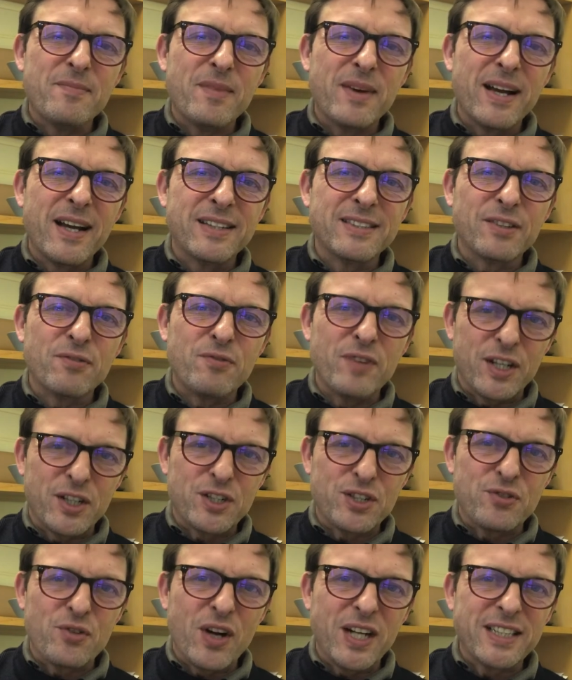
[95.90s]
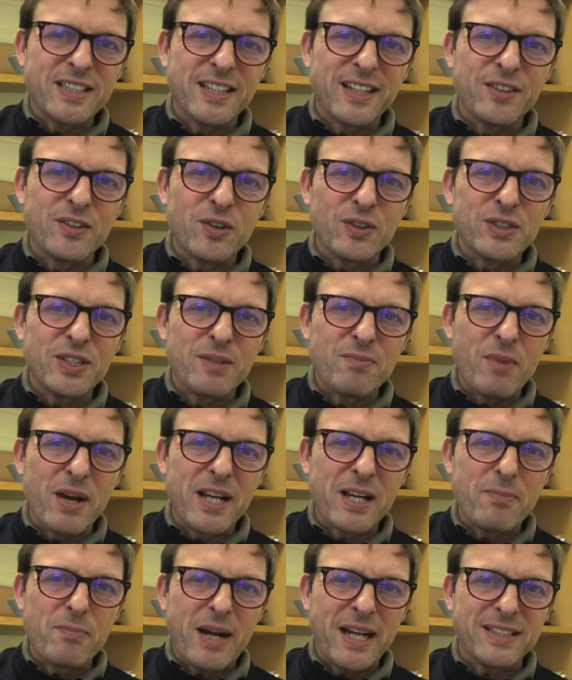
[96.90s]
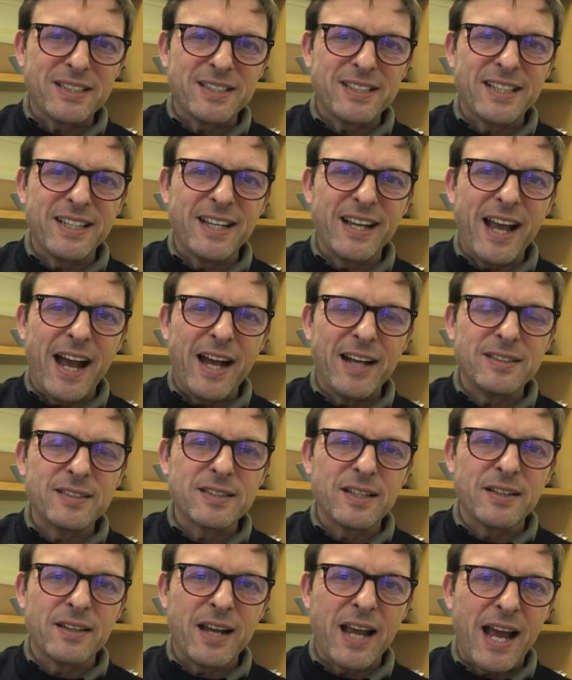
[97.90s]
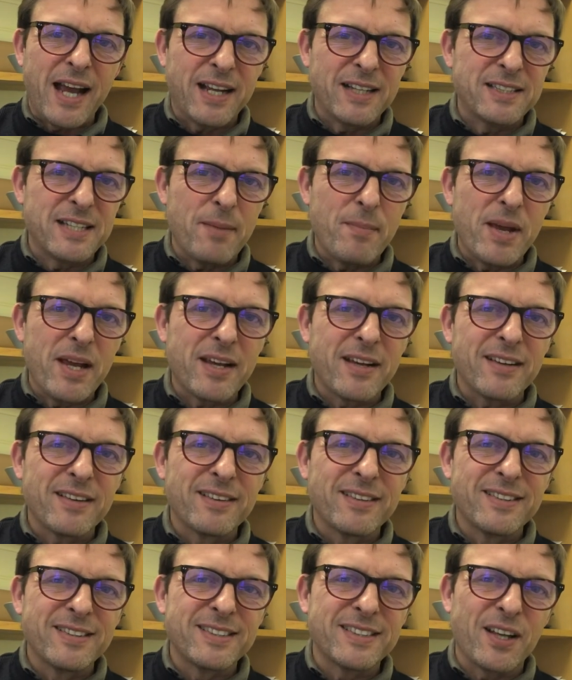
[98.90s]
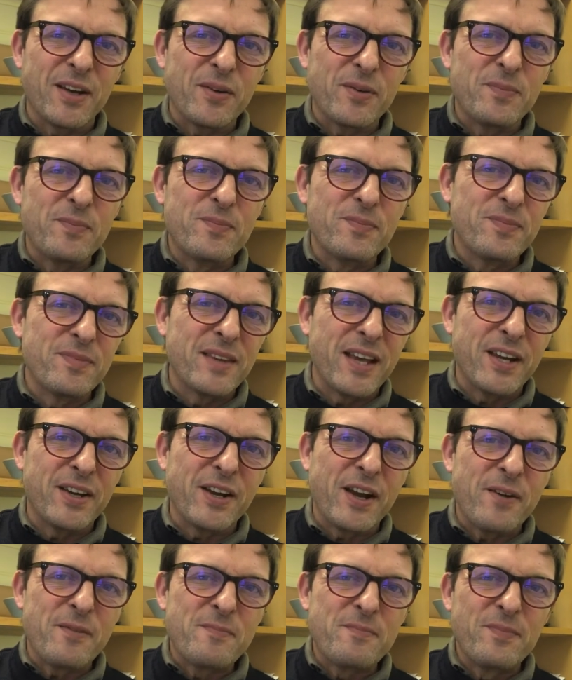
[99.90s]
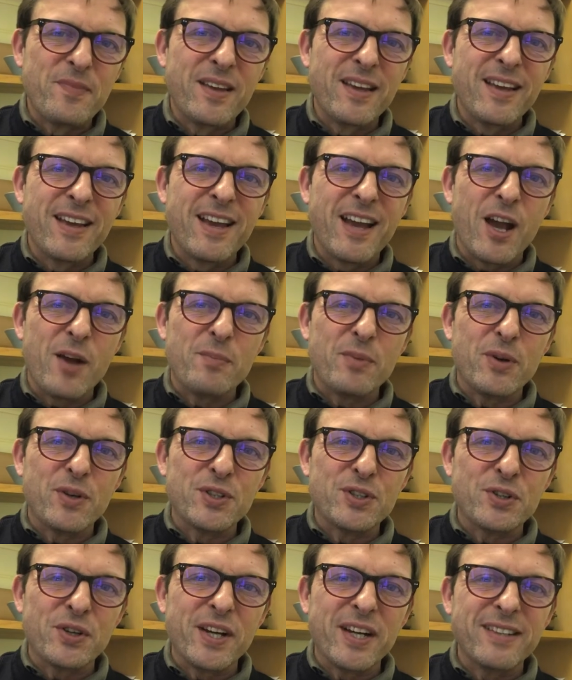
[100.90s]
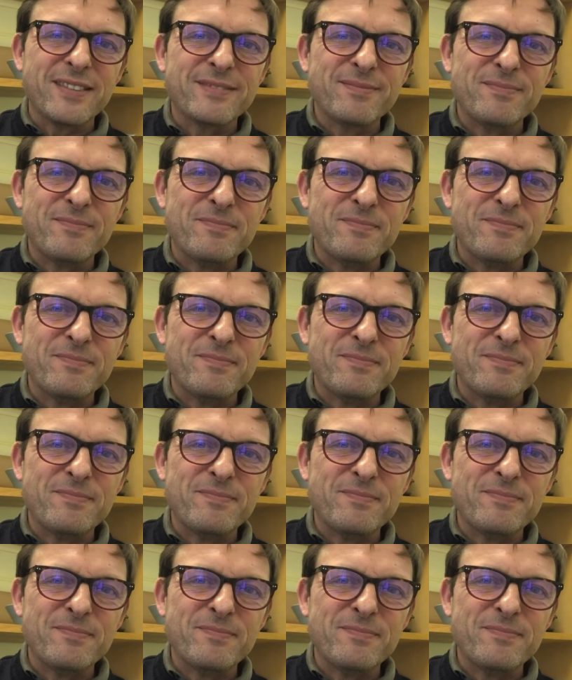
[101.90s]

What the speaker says: as a fiction writer, not in my capacity as an academic. So there you go. Hope you enjoy it.